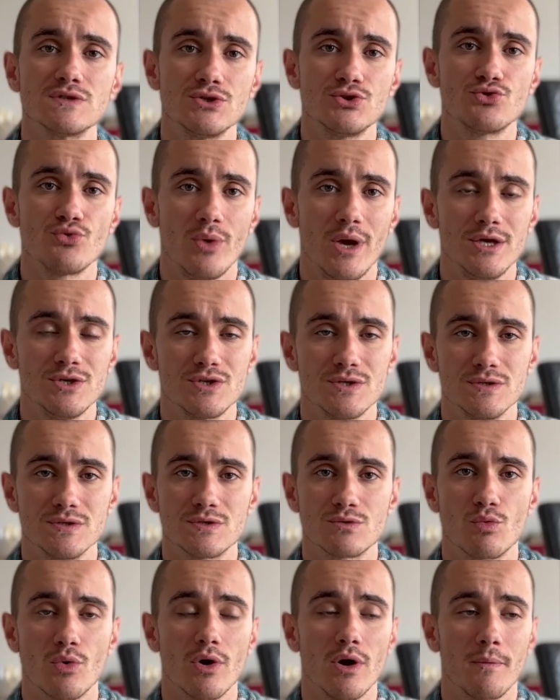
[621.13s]

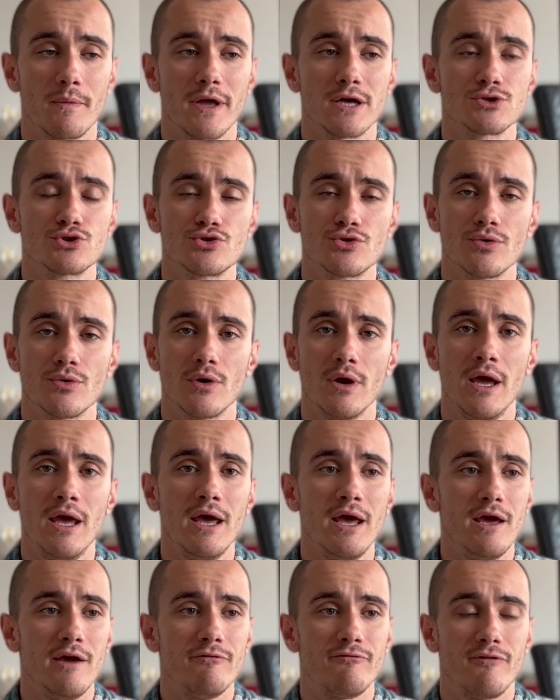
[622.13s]
situations where I'm not sure
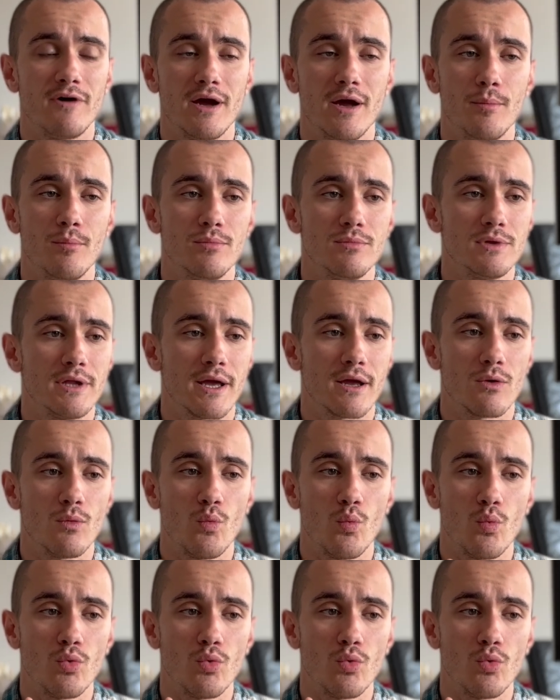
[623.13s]
if I'm like